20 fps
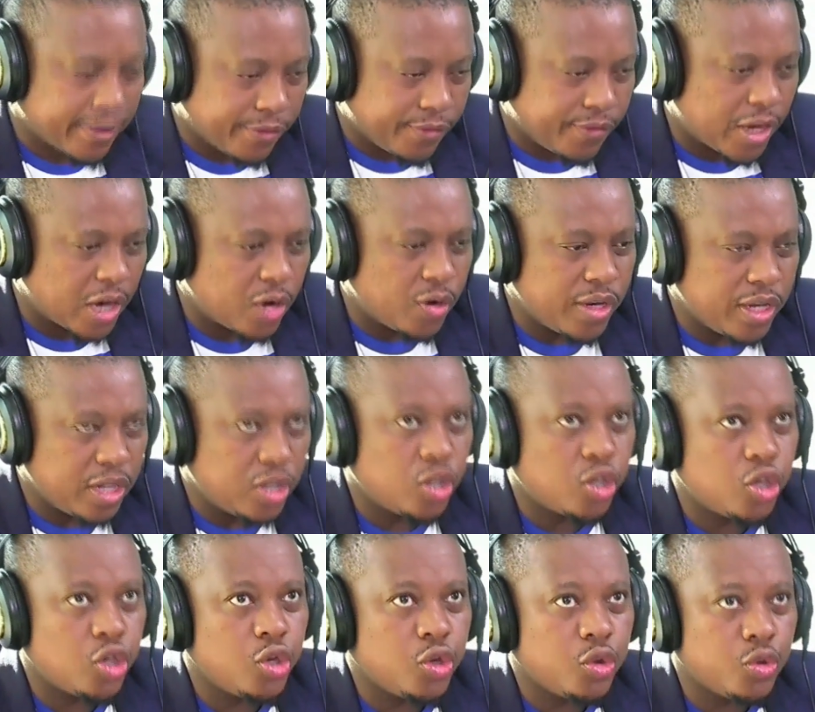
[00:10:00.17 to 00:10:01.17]
a very
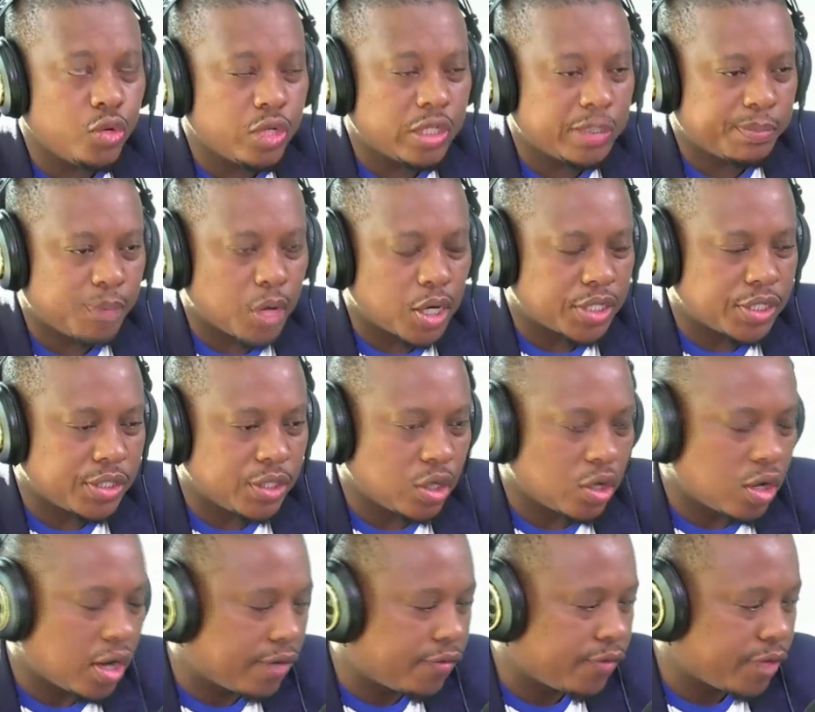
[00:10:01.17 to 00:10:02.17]
huge personal
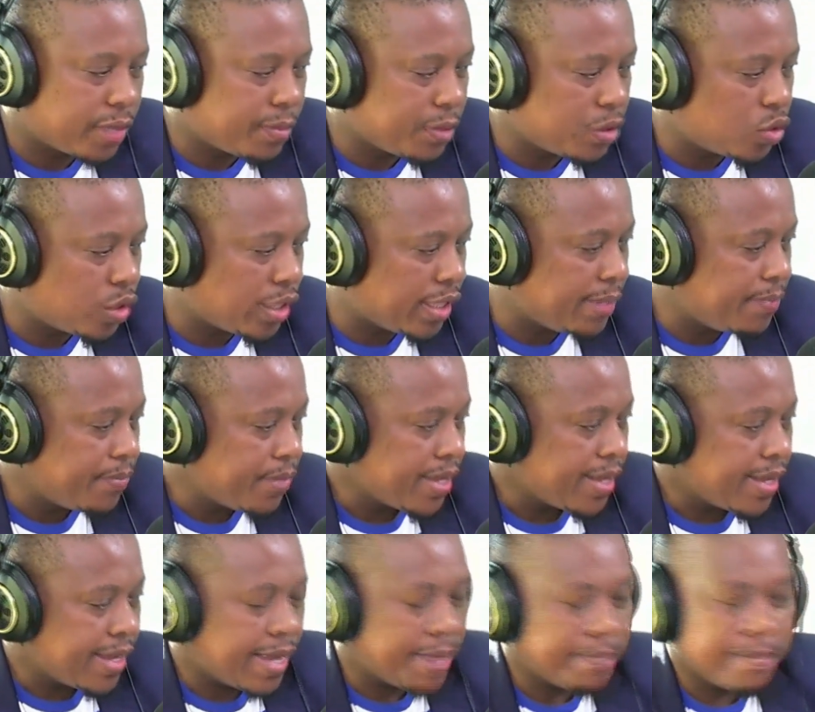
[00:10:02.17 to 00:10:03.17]
conflict between
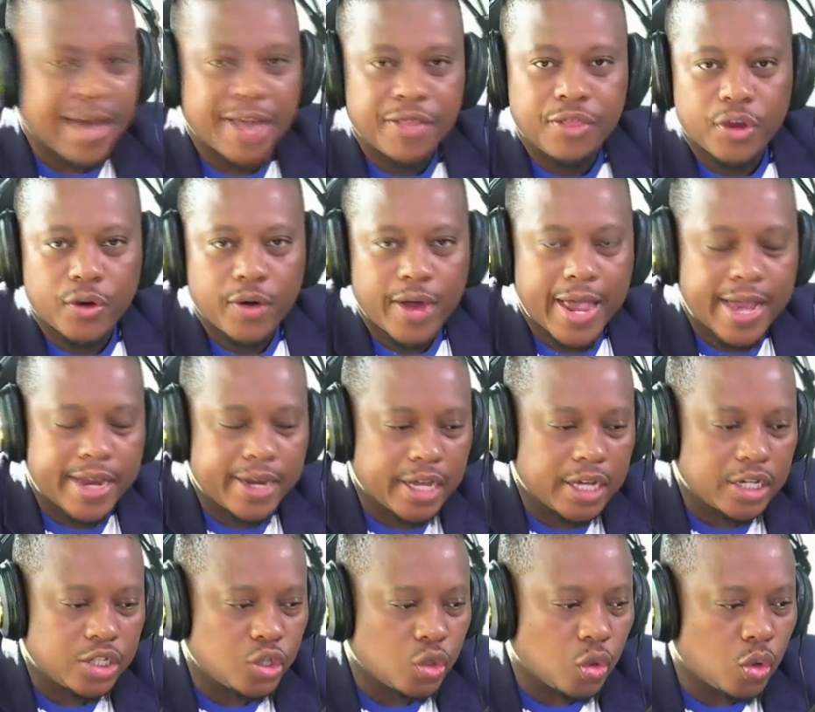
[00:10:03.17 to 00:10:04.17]
a mother and
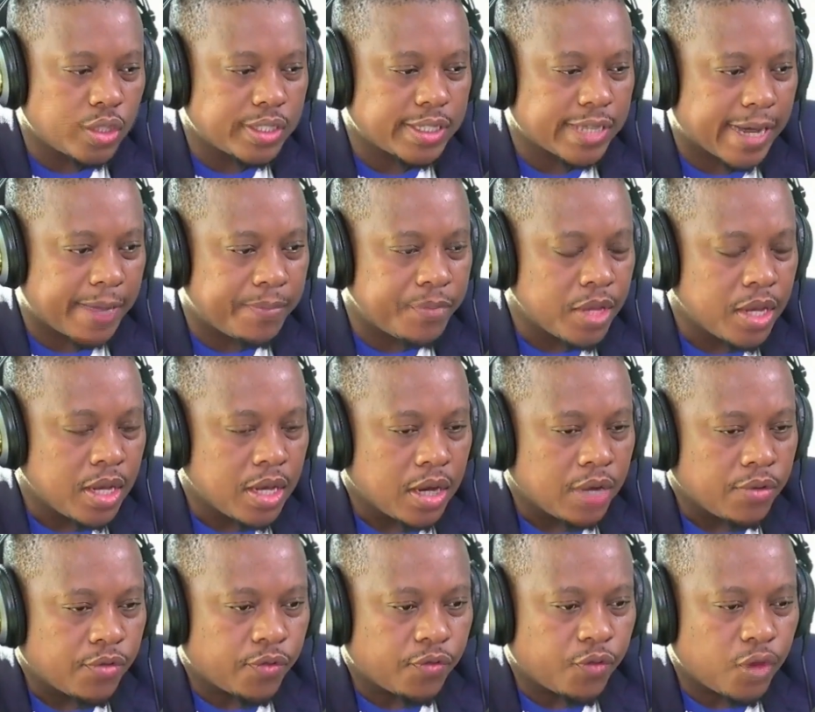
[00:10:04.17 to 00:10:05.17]
a daughter.
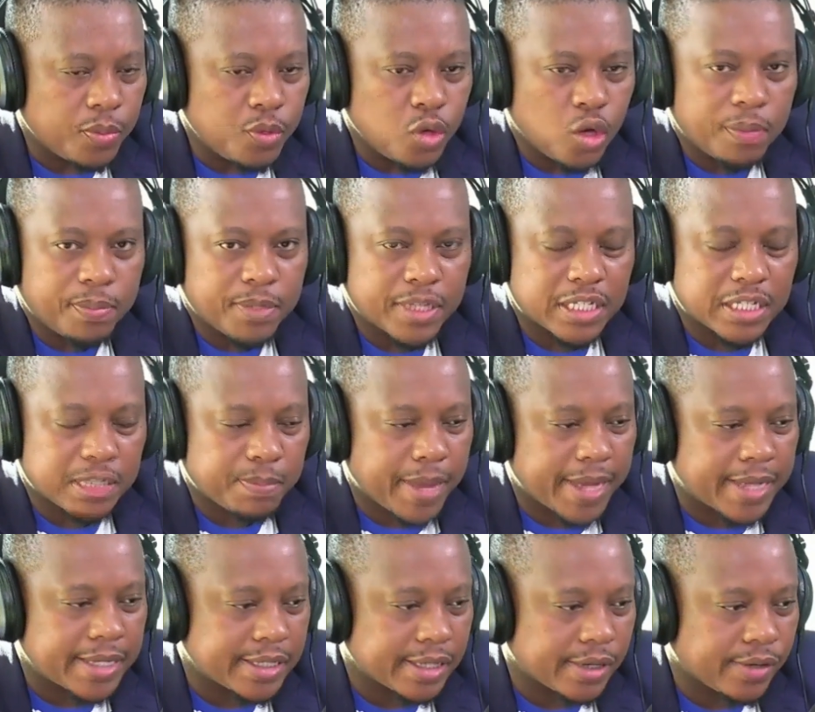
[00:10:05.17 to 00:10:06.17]
From your
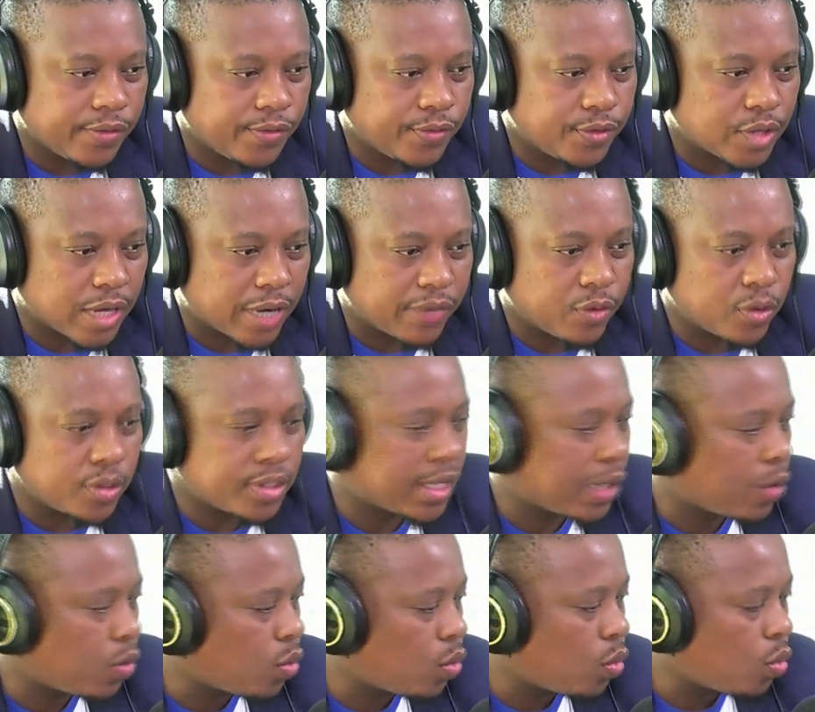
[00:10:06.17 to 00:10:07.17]
perspective,
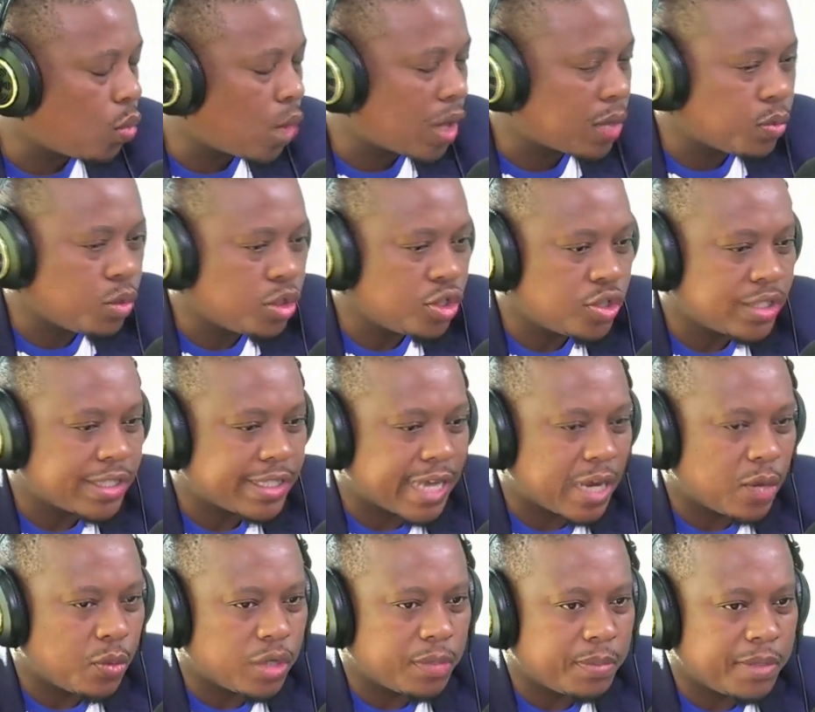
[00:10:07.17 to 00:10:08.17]
Tryphosa, what would you
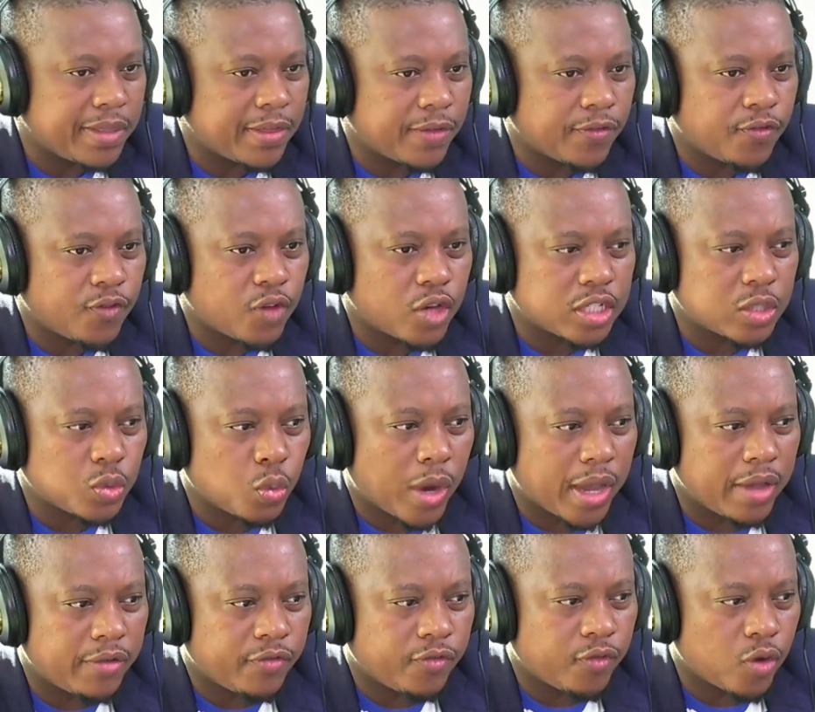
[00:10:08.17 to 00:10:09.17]
say would be the first
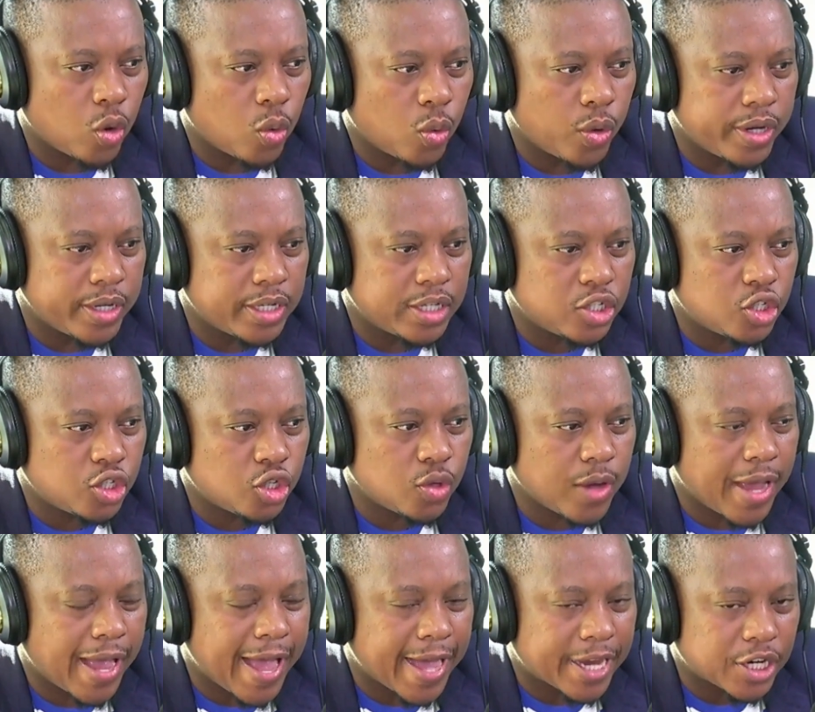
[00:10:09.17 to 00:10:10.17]
way forward to
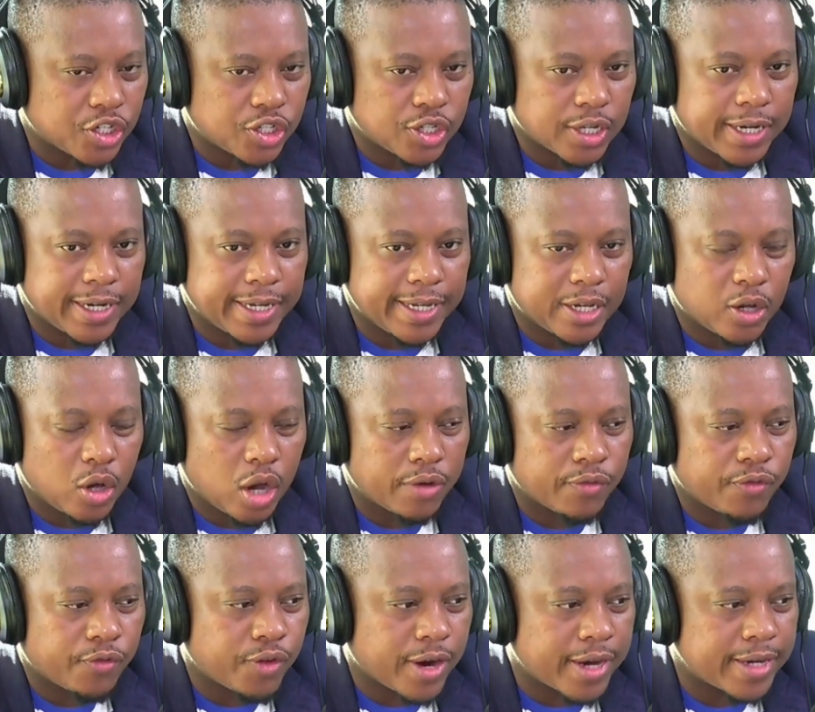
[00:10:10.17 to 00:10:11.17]
actually
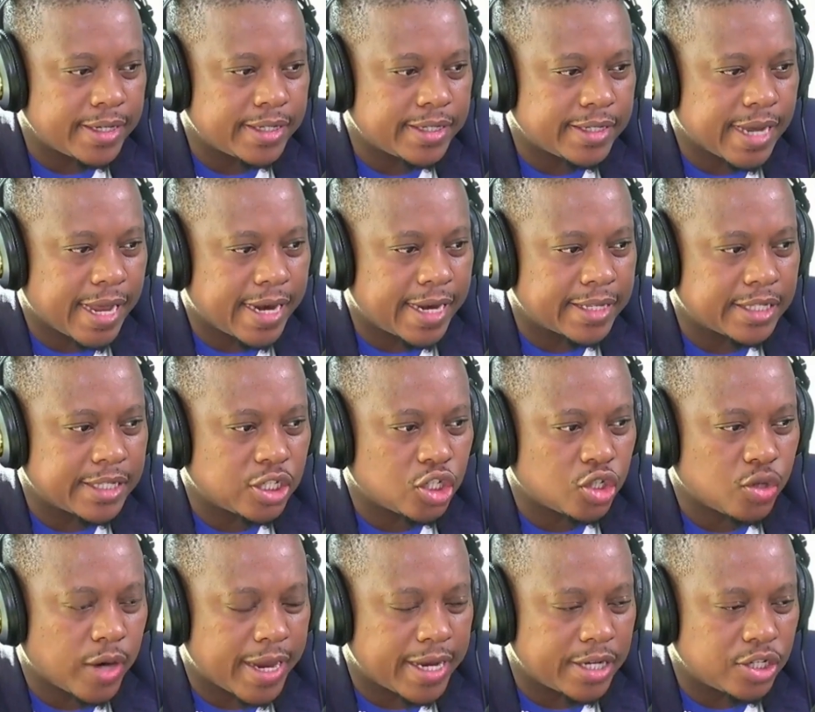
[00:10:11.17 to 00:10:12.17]
confront an
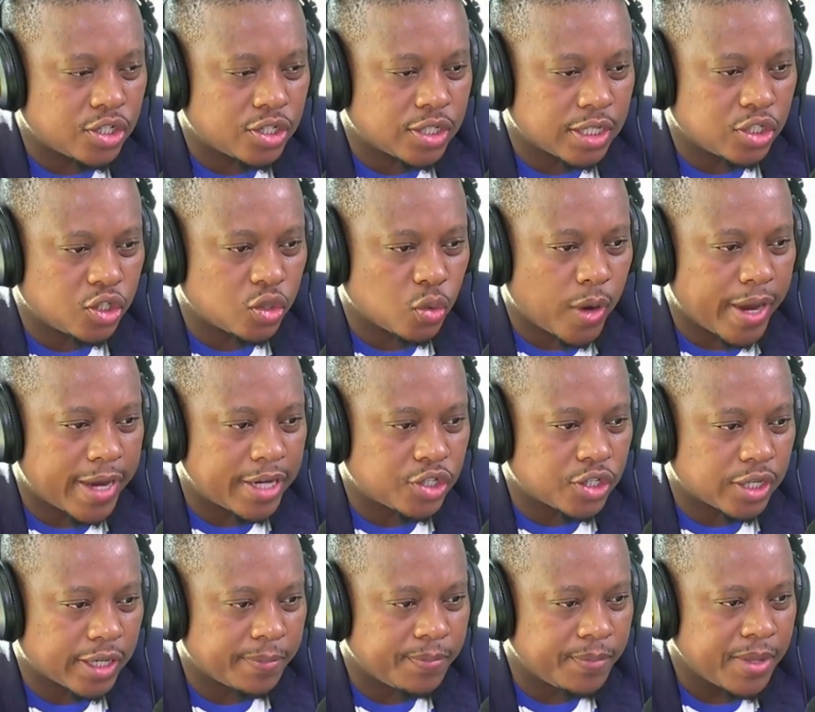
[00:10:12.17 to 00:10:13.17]
estranged
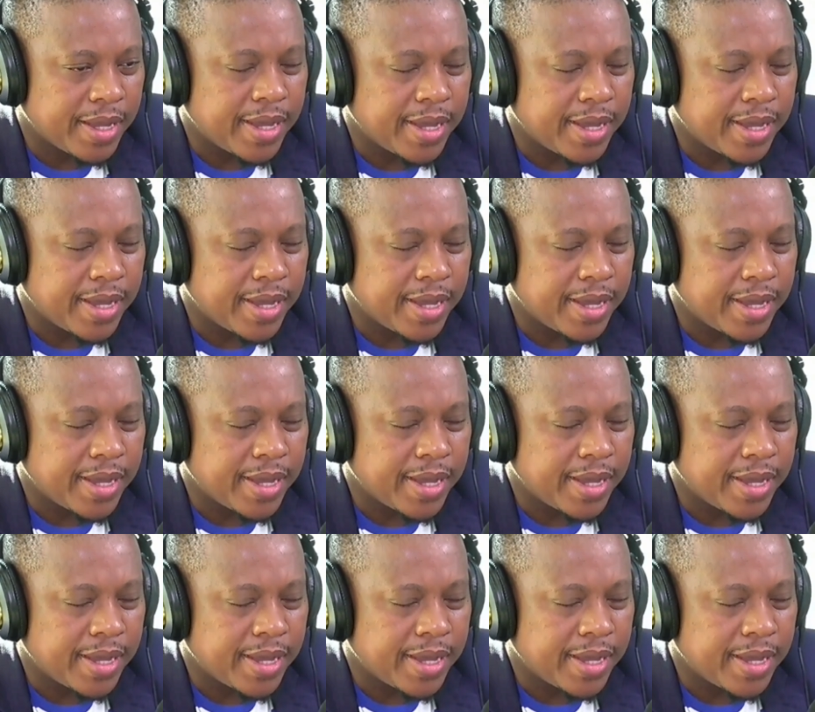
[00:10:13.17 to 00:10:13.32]
situation?